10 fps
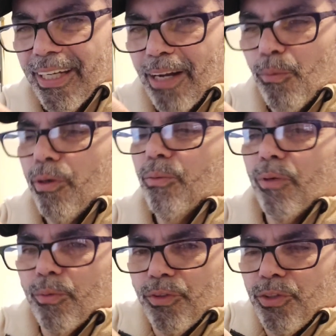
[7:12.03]
I wanted
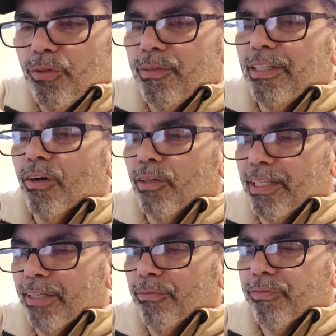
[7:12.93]
one with UV on it
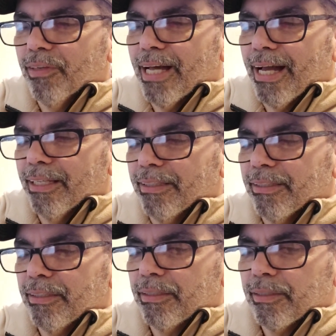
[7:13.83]
and flat.
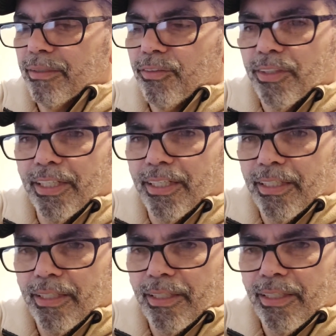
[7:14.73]
See that?
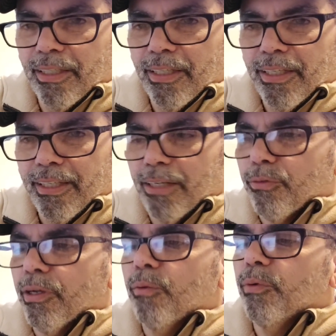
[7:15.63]
That's
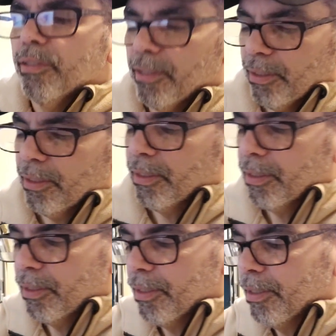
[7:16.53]
what I like.
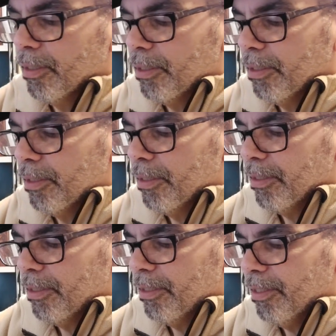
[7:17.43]

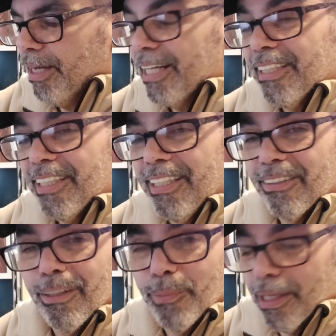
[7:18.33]
I can see this
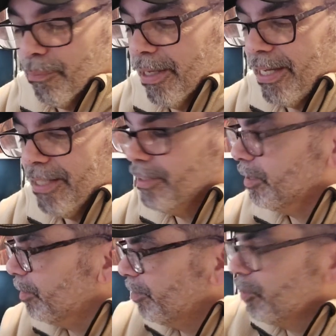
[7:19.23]
slipping out my hand
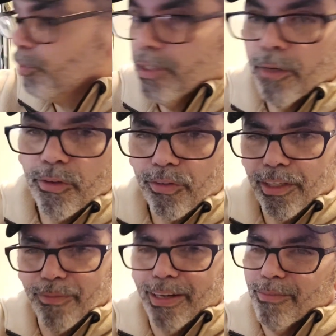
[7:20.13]
though. This would never
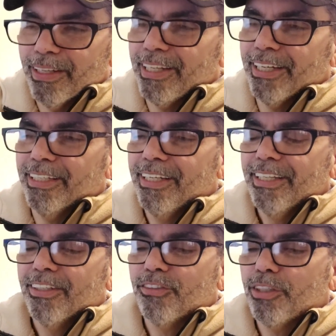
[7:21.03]
slip out my hand.
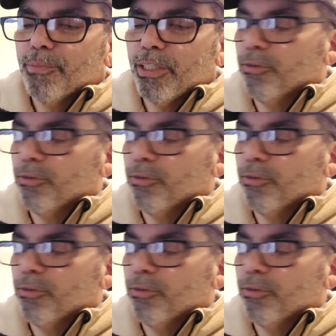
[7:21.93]
There's too many